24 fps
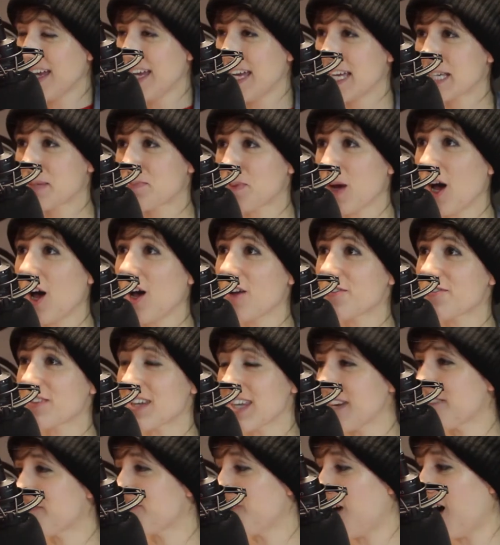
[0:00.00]
is
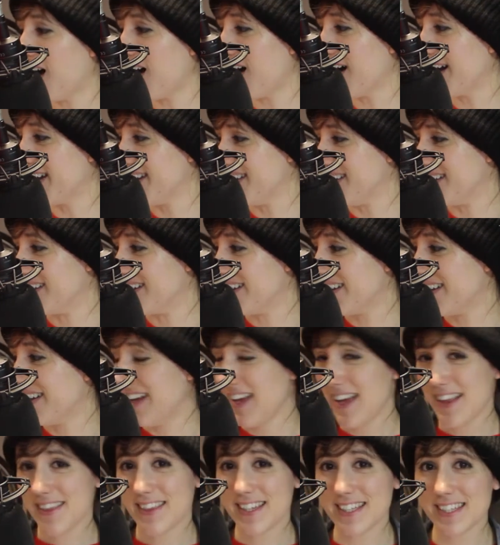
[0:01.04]
perfectly fine.
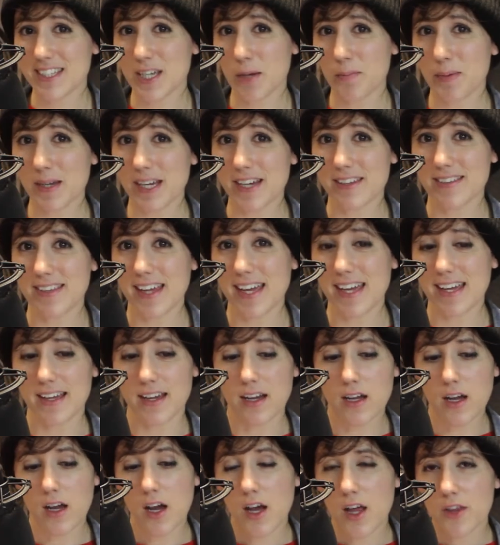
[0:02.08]
This could be a thing.
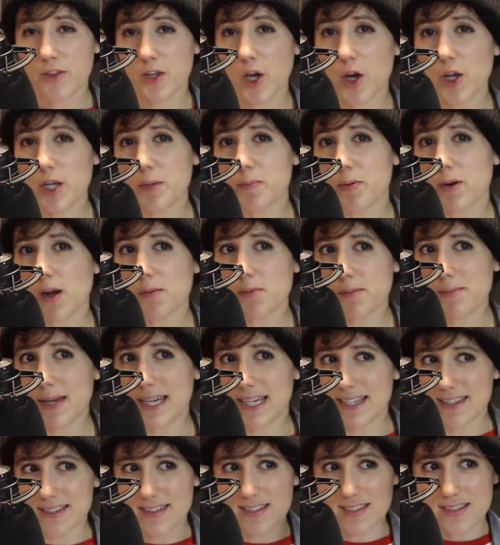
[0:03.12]
The only problem
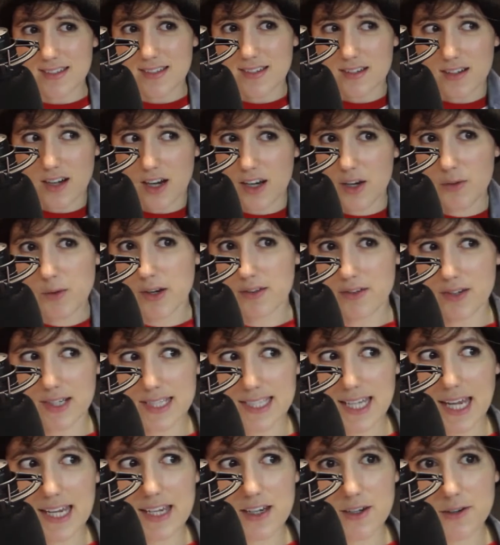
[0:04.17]
is, I don't really want
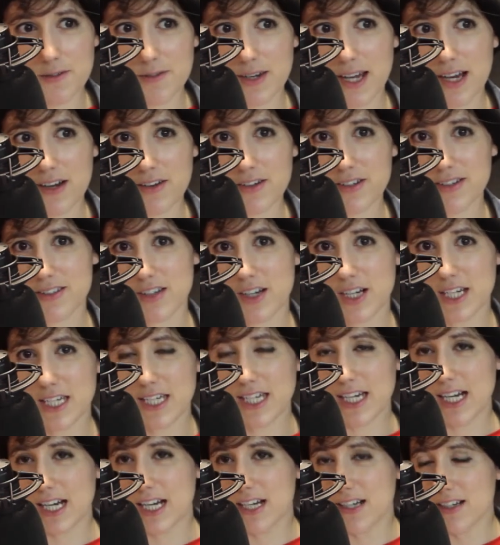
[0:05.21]
to take it off now because
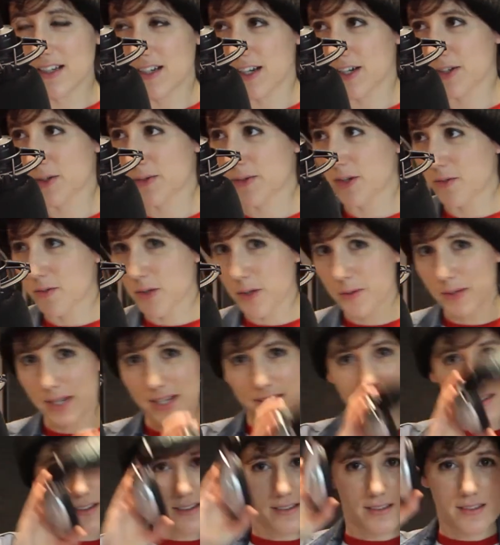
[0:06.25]
I don't want to
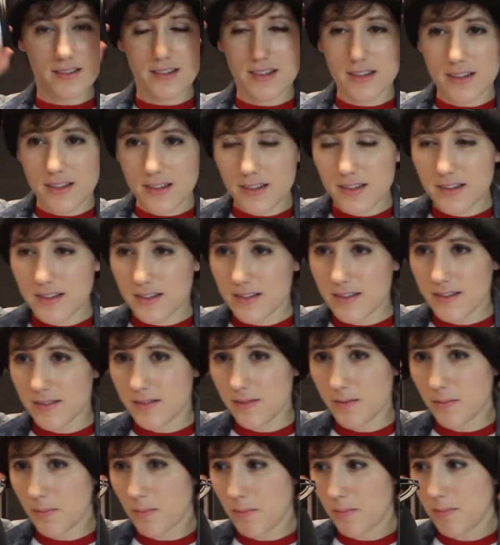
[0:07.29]
ruin
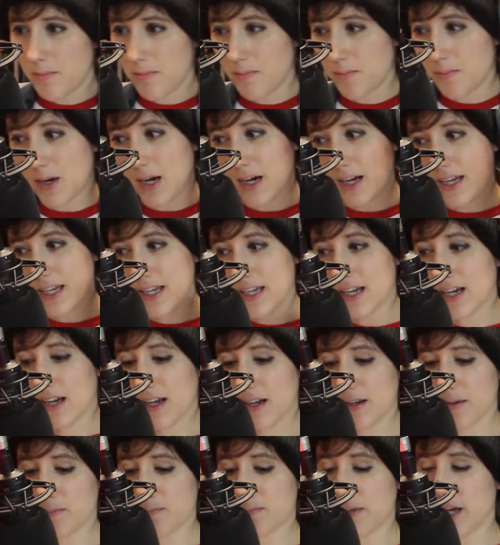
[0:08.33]

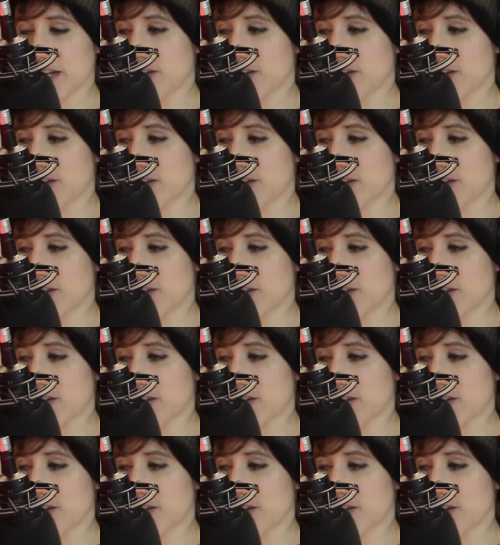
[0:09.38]
my